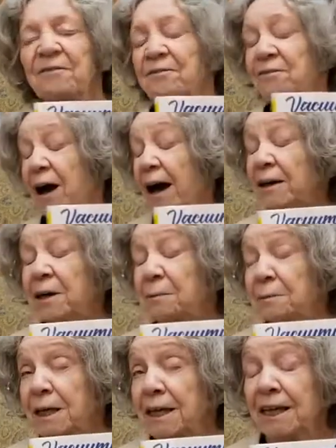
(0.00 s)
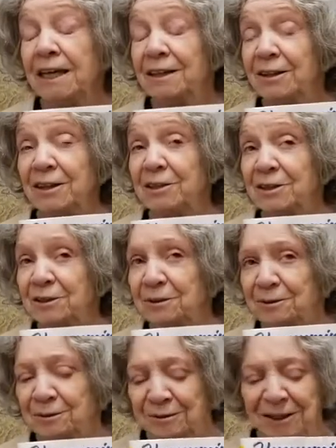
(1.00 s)
Vacuuming in the
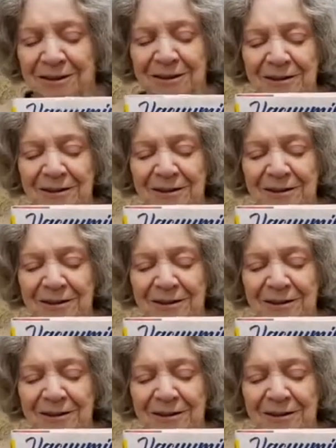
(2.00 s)
nude.